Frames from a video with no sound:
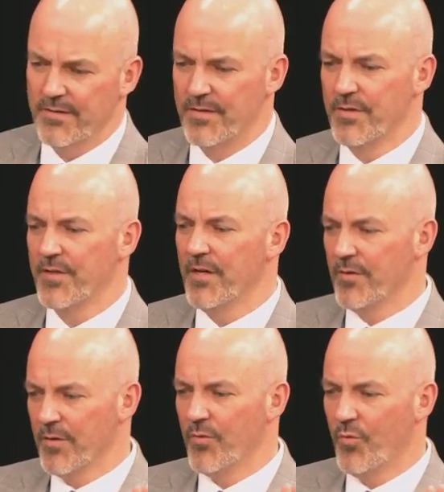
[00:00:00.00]
there's a
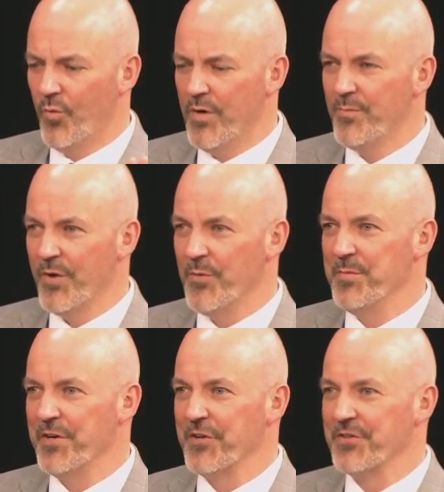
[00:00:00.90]
1.1
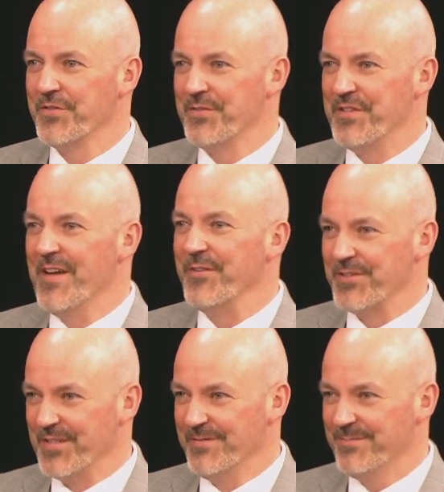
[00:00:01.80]
billion
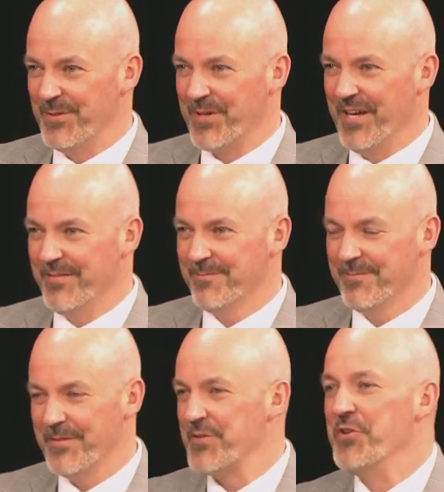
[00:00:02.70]
deficit, yeah. okay?
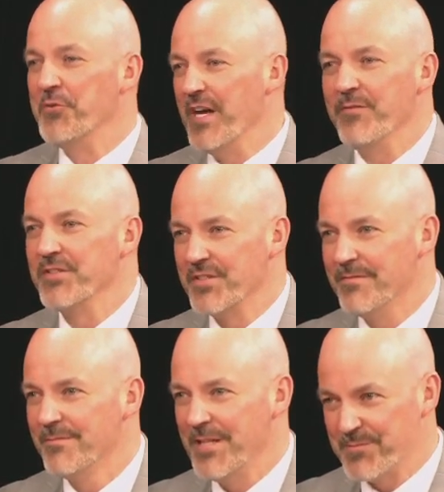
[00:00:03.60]
Yeah. There's no deficit,
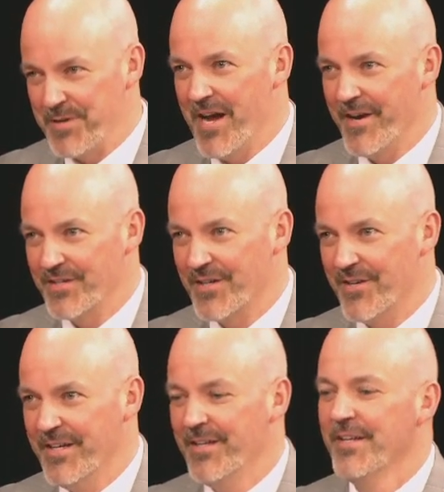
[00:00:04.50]
let's be honest, all
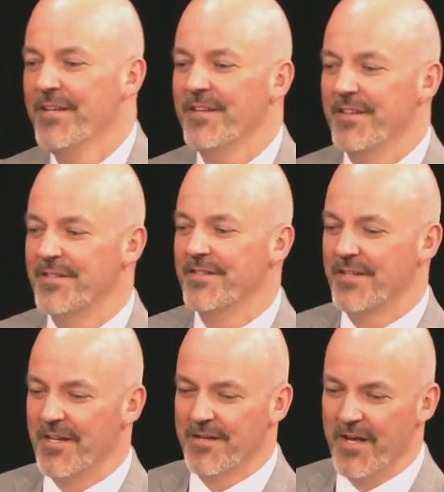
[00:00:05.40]
right? This is
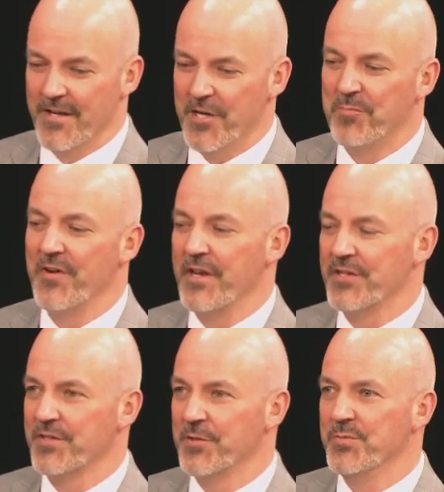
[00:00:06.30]
a, a number that
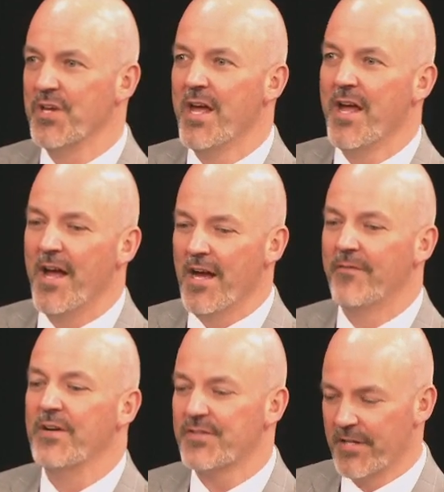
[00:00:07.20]
assumes
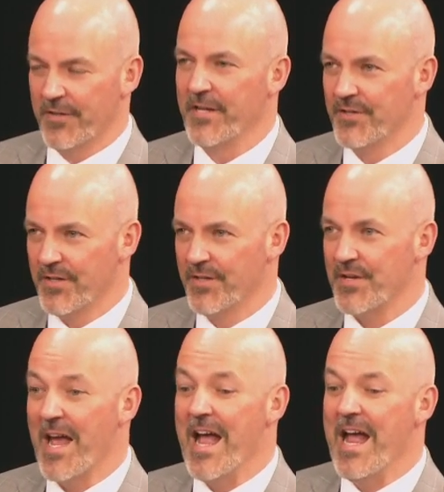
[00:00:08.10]
every single agency
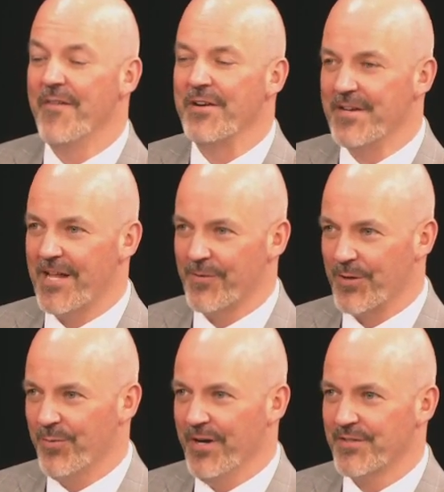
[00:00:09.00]
gets every dollar
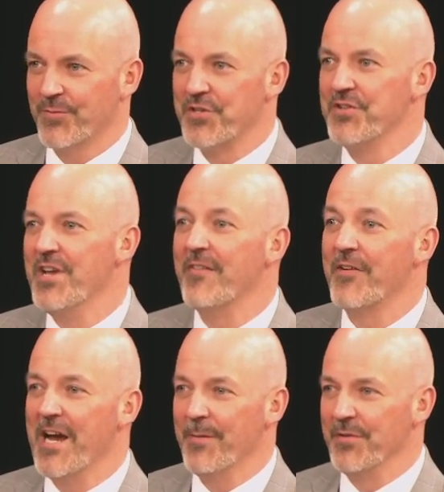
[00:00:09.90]
request, which never
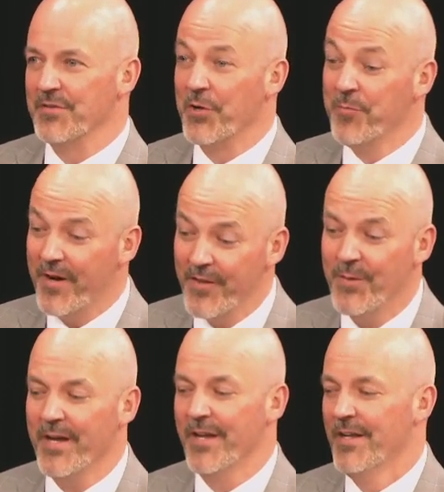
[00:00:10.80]
happens. And oh, by the
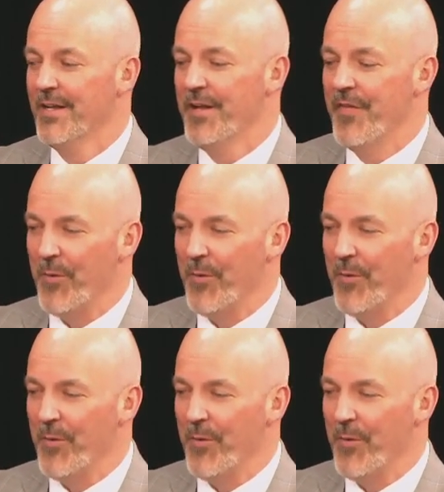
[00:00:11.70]
way, that